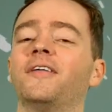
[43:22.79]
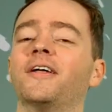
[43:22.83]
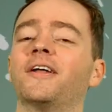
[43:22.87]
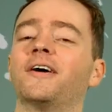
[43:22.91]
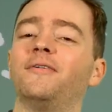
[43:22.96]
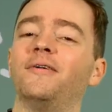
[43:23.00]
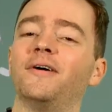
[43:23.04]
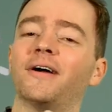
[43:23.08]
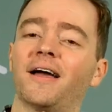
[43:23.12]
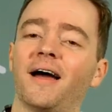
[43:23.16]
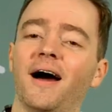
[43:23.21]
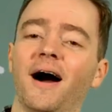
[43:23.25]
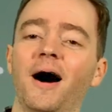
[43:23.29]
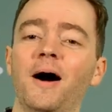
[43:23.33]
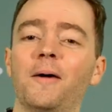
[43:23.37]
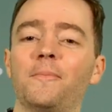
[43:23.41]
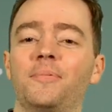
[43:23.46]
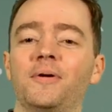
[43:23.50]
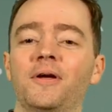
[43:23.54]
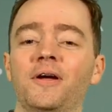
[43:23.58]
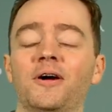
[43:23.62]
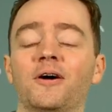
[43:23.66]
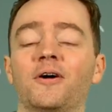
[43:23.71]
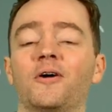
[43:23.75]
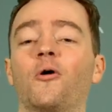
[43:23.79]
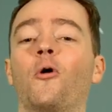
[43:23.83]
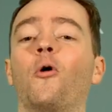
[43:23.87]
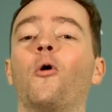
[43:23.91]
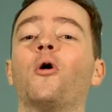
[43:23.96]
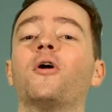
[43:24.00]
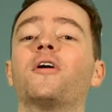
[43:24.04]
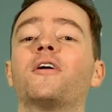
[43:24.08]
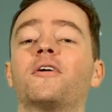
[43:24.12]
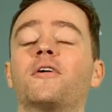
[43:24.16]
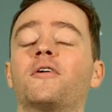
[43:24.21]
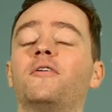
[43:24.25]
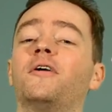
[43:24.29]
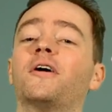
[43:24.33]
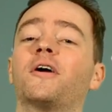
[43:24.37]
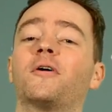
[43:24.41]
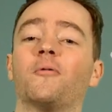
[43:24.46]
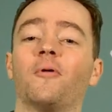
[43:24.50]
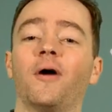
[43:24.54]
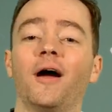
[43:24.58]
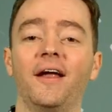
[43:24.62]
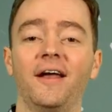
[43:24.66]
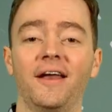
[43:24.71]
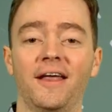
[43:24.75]
Then click up here, or you can
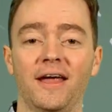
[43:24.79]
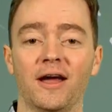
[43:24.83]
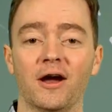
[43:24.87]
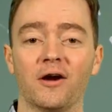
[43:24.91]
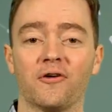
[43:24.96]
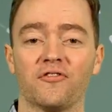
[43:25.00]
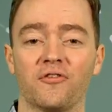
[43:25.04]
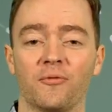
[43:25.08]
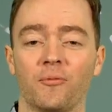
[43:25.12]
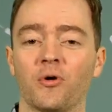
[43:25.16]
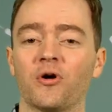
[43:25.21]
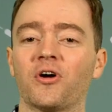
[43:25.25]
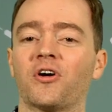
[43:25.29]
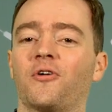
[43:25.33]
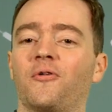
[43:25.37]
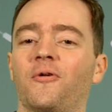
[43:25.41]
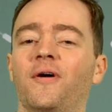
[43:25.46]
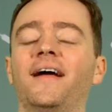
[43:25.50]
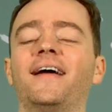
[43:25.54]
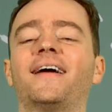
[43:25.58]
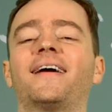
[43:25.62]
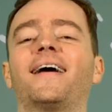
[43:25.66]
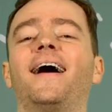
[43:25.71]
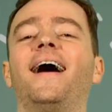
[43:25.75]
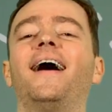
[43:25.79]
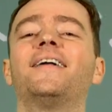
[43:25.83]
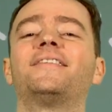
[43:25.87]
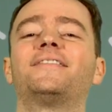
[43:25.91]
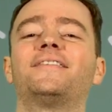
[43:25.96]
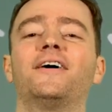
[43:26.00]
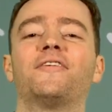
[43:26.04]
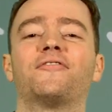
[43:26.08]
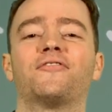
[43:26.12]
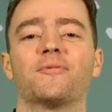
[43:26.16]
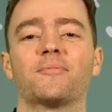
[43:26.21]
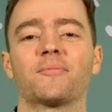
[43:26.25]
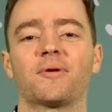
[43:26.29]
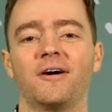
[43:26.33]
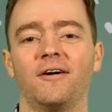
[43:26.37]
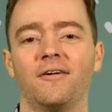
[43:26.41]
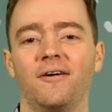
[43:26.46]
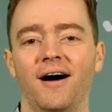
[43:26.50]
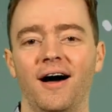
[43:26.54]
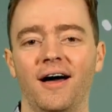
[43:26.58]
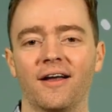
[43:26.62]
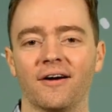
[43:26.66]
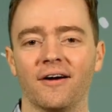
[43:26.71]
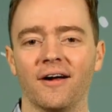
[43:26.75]
click right here for more great content from
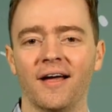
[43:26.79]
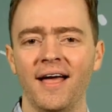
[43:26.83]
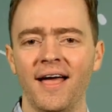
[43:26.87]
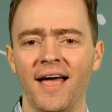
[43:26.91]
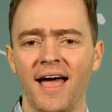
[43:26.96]
Collider.